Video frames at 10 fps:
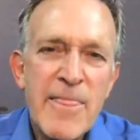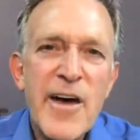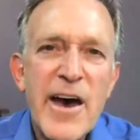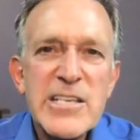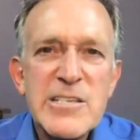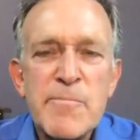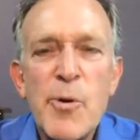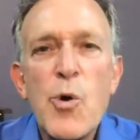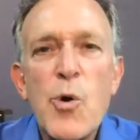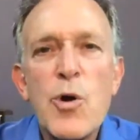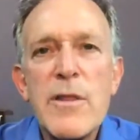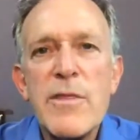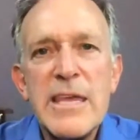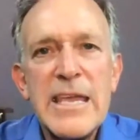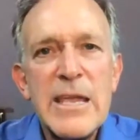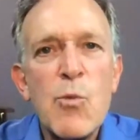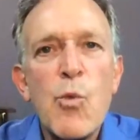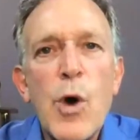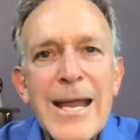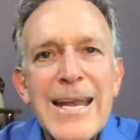Thus born the
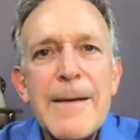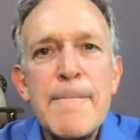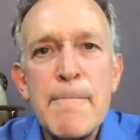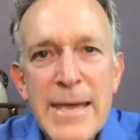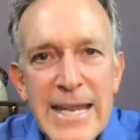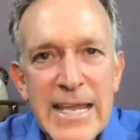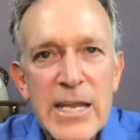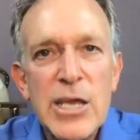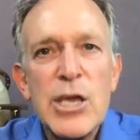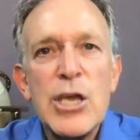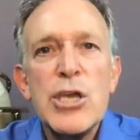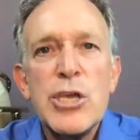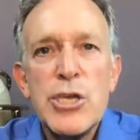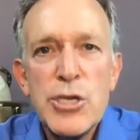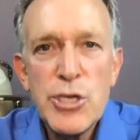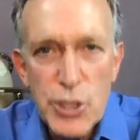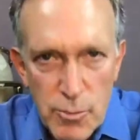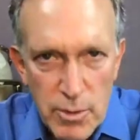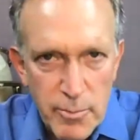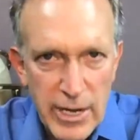one minute
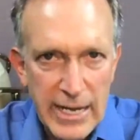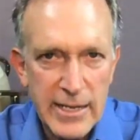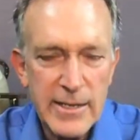humor break.